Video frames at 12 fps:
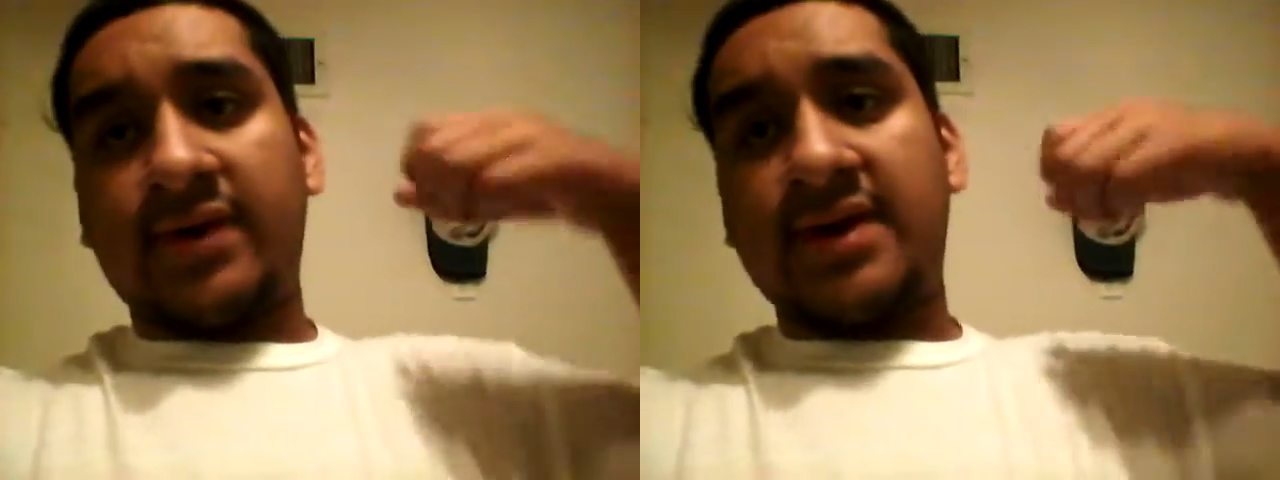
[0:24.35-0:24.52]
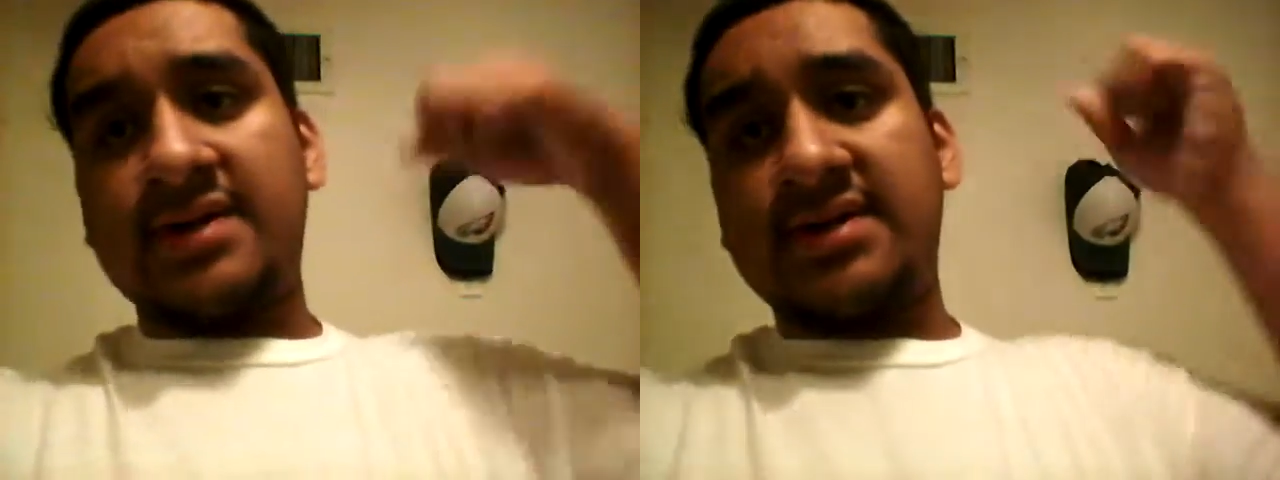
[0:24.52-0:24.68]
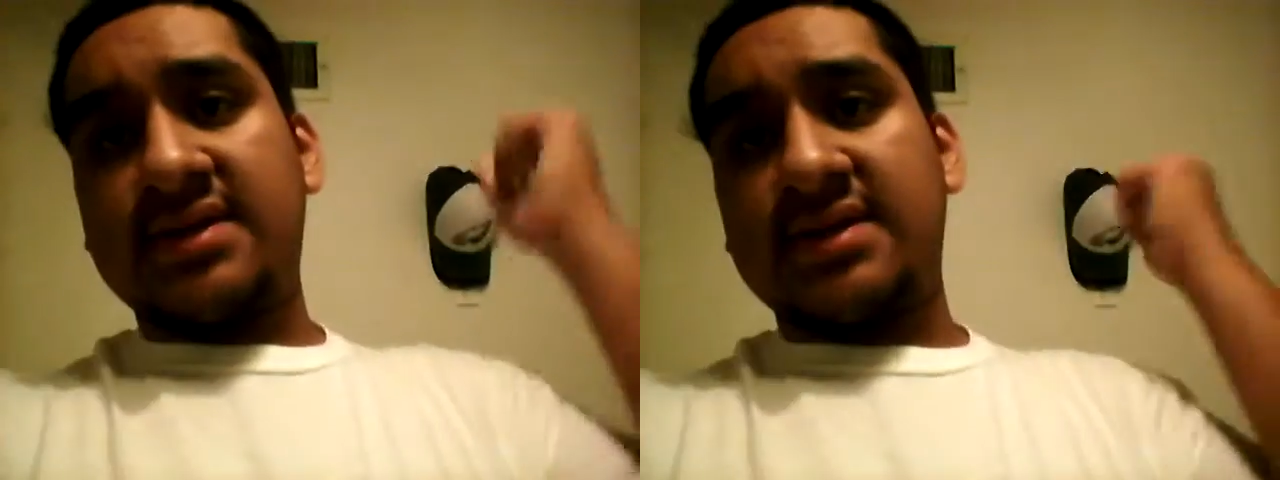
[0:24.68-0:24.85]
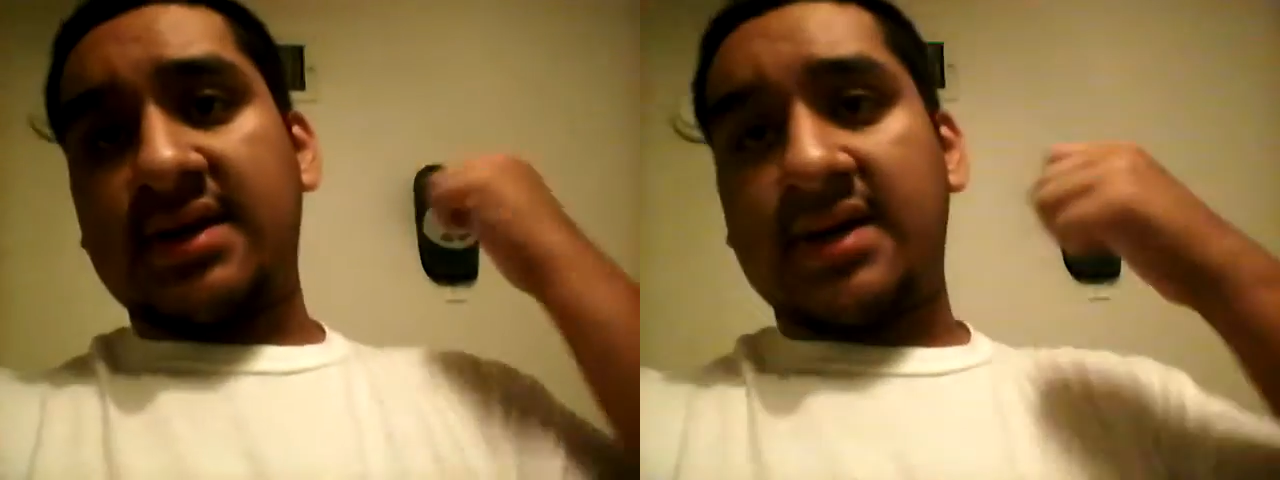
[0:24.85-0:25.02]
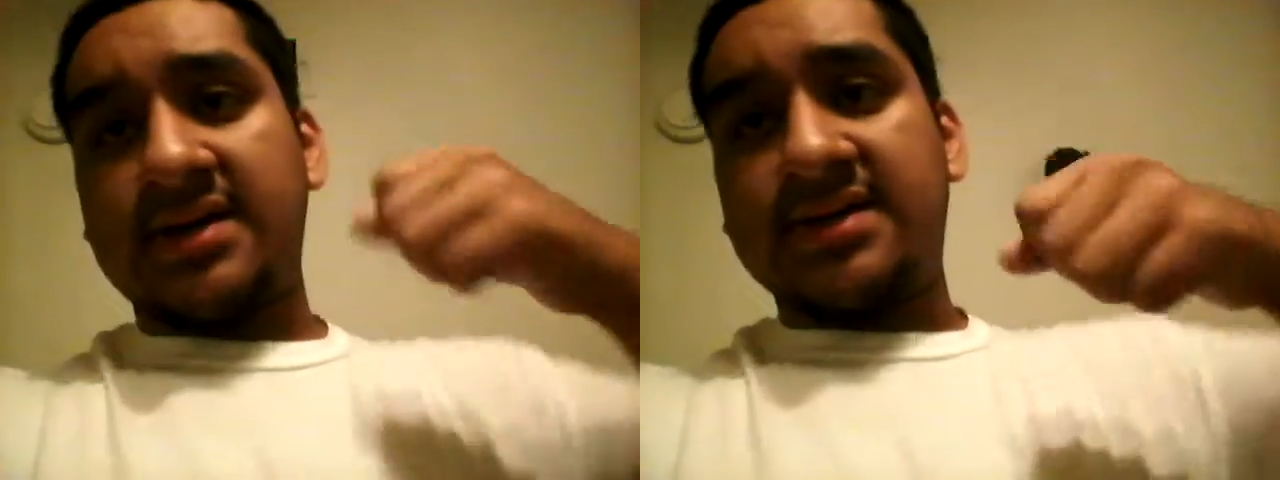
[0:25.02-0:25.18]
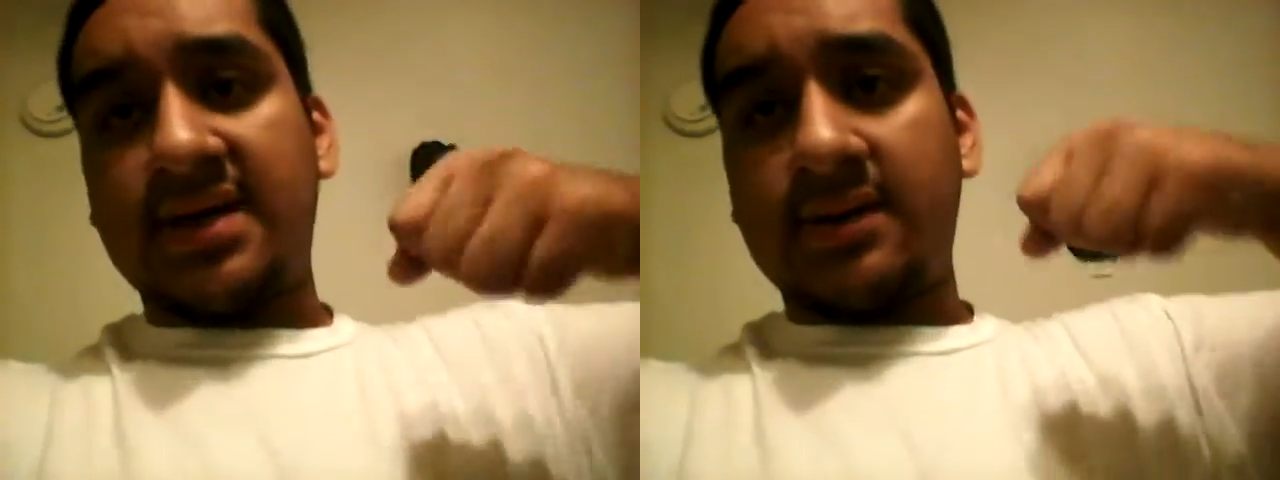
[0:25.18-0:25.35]
weights like
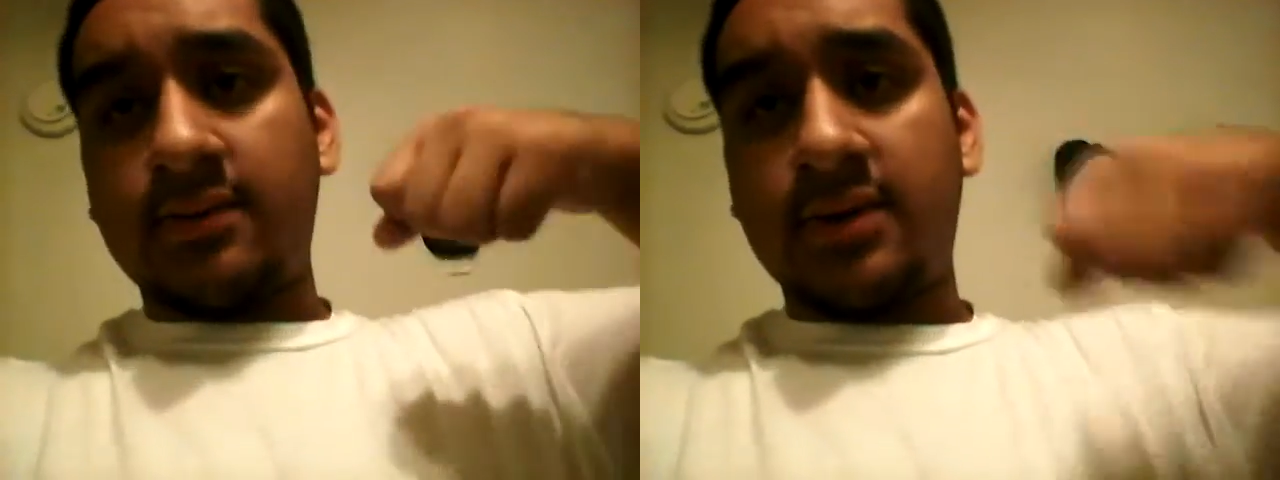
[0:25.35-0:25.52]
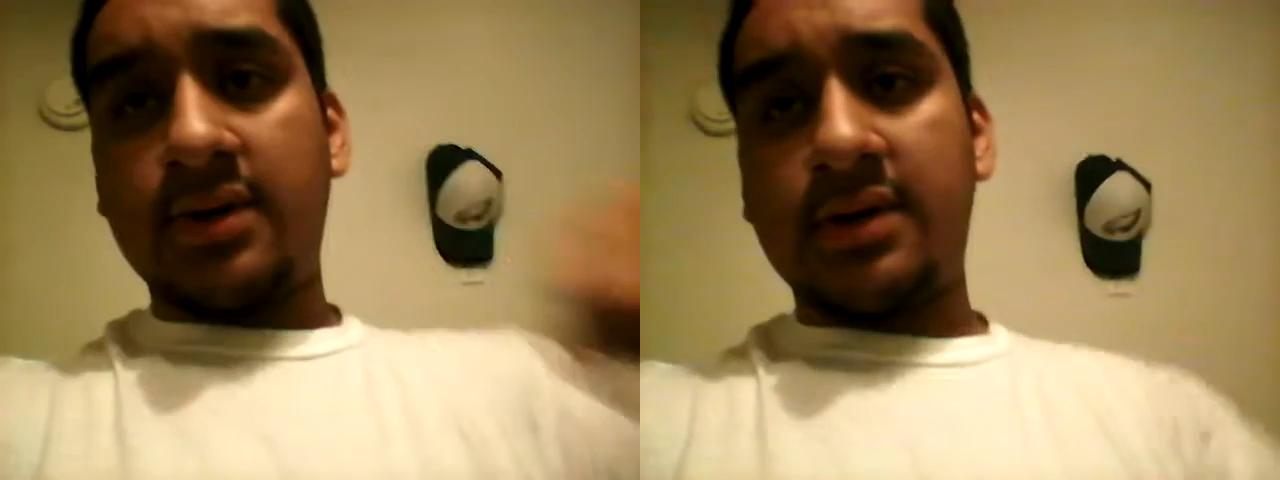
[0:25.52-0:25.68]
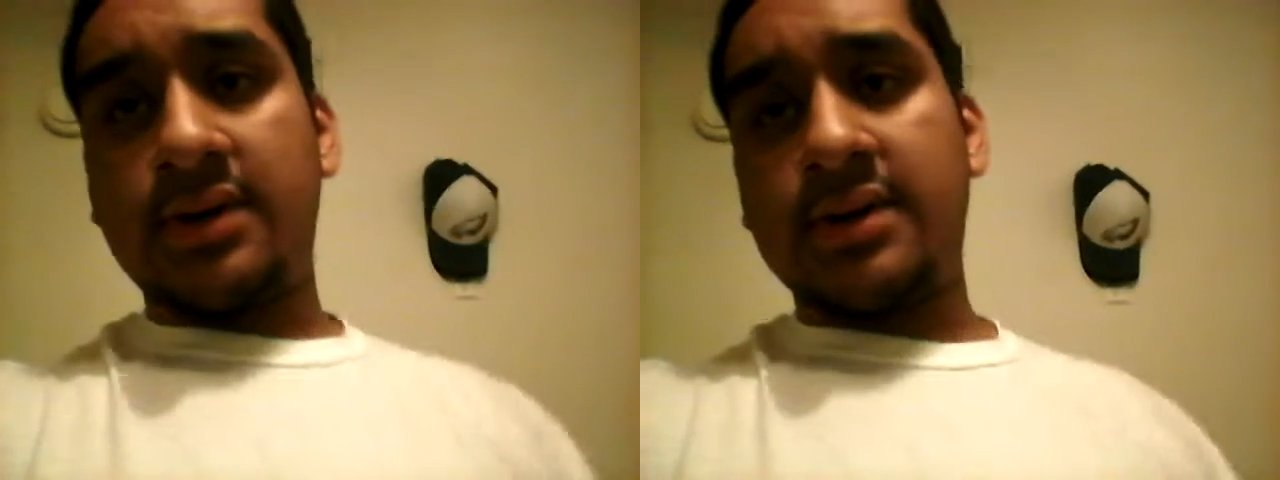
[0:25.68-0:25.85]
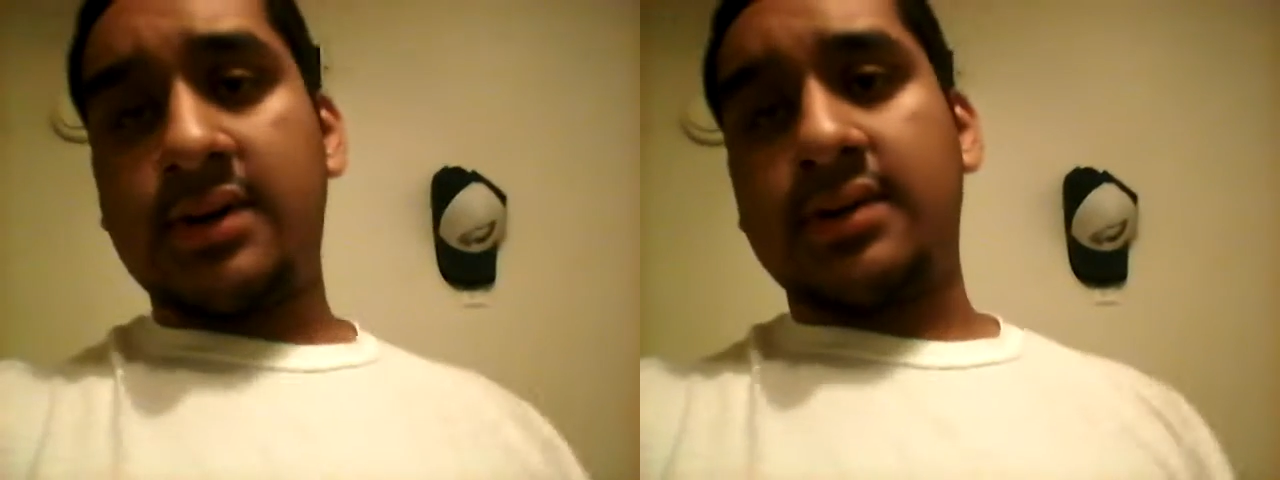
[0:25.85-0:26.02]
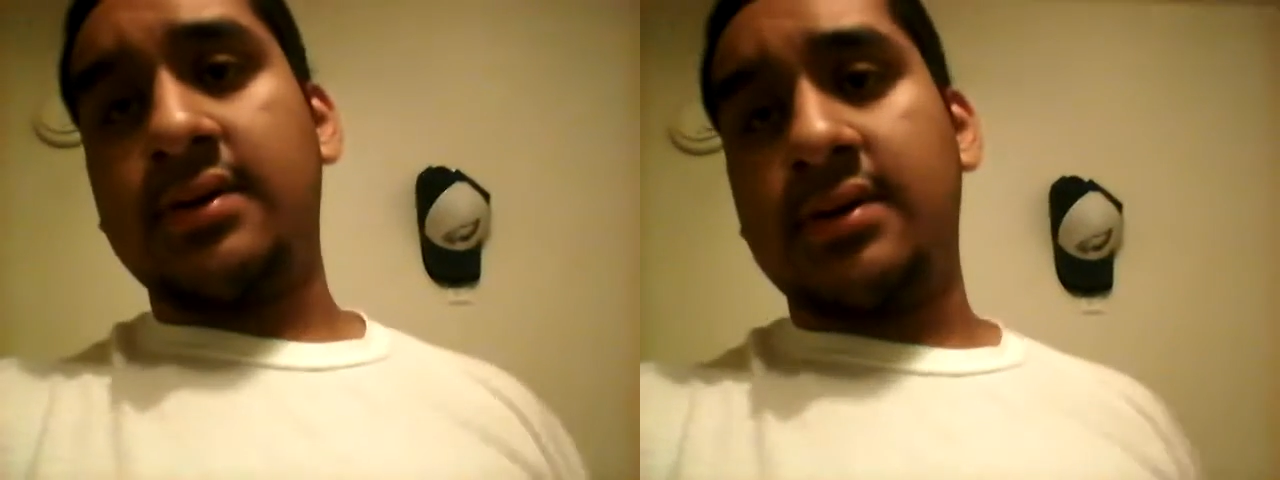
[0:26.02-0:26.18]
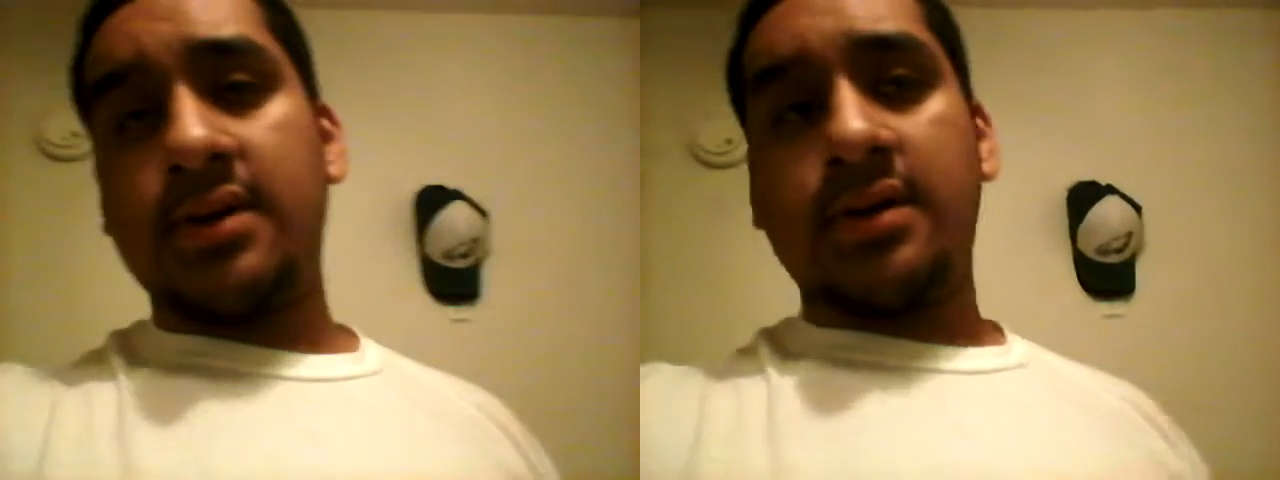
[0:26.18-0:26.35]
I said I would,
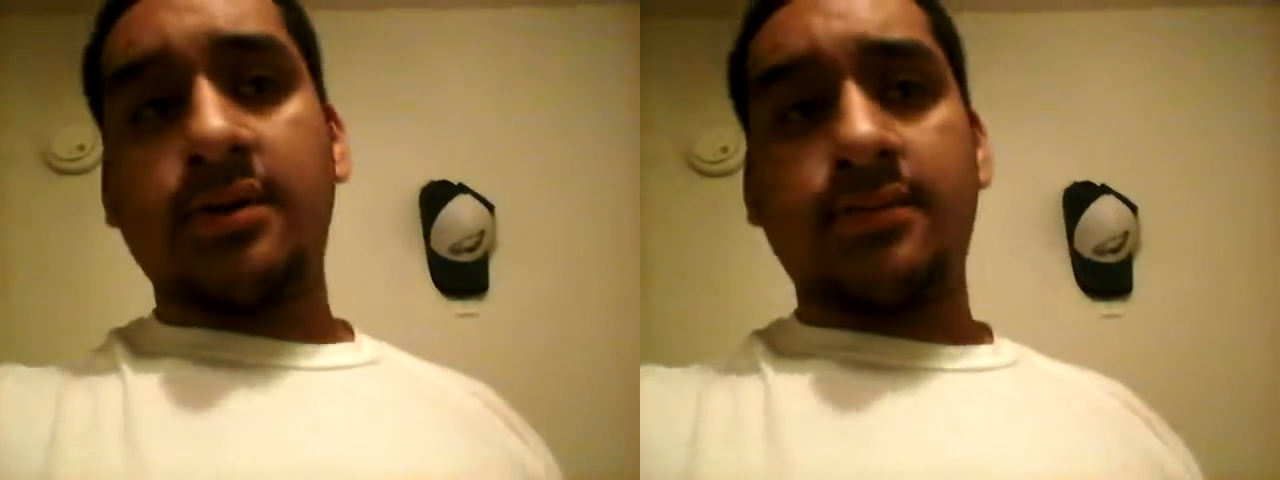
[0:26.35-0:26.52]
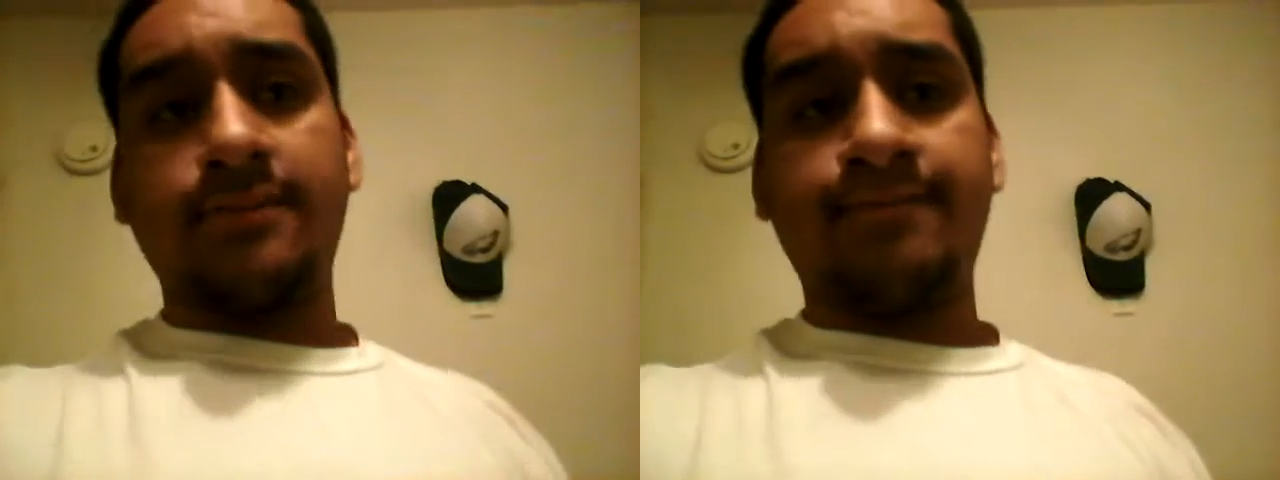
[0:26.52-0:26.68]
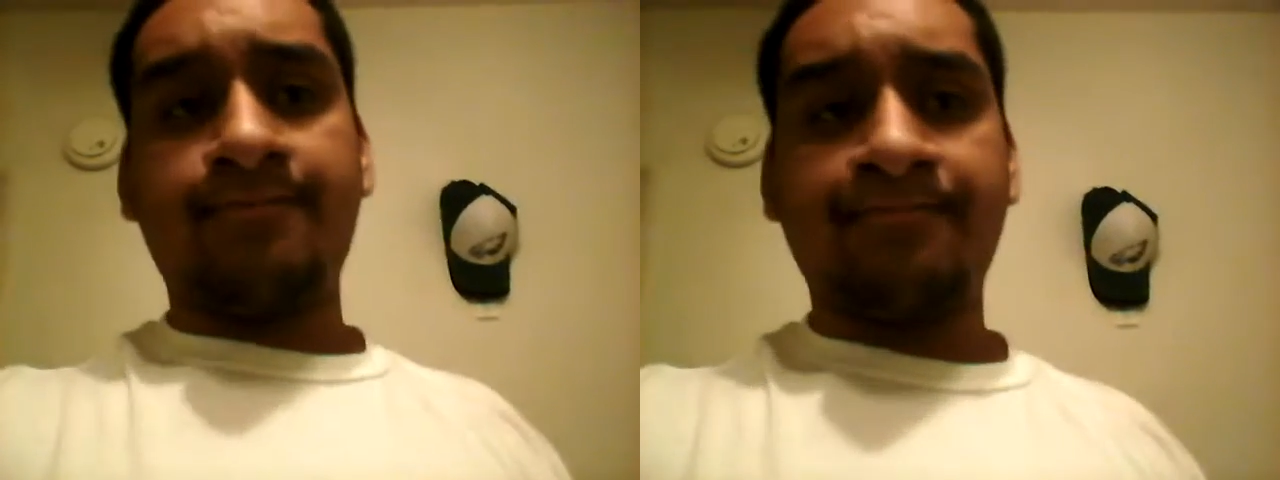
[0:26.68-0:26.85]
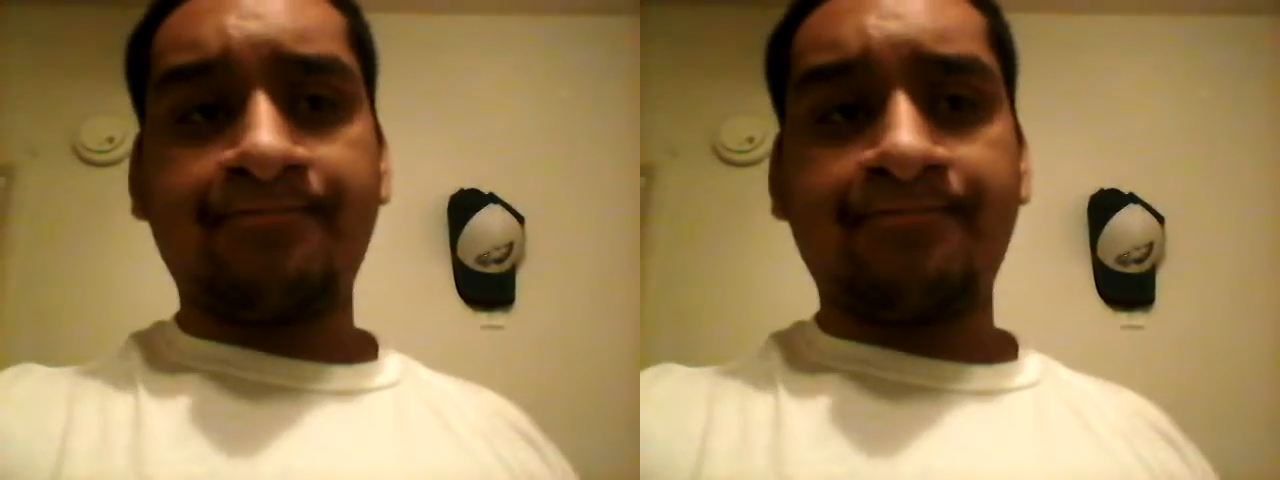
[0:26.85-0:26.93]
and um,